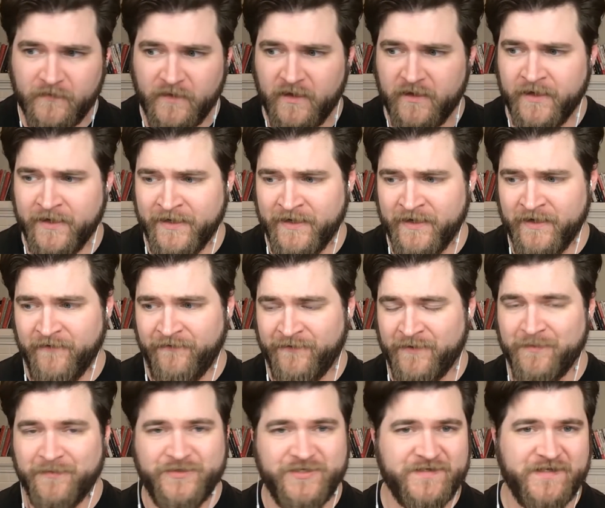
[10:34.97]
Uh,
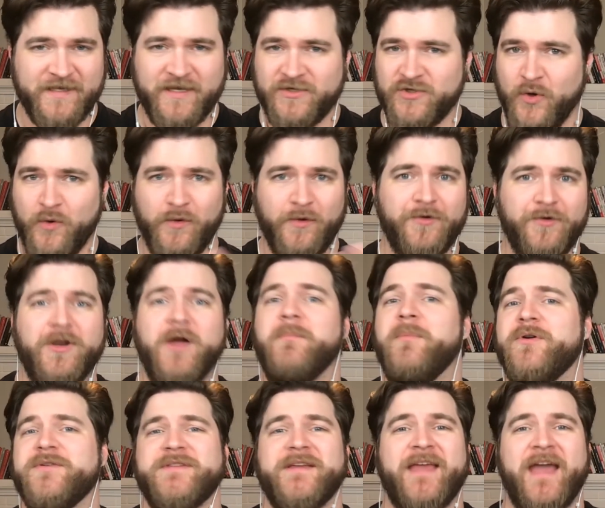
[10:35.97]
from just like a total
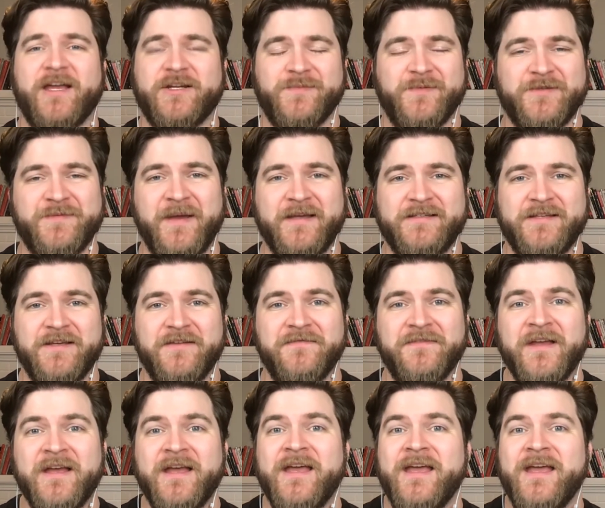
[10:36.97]
numbers and cash perspective.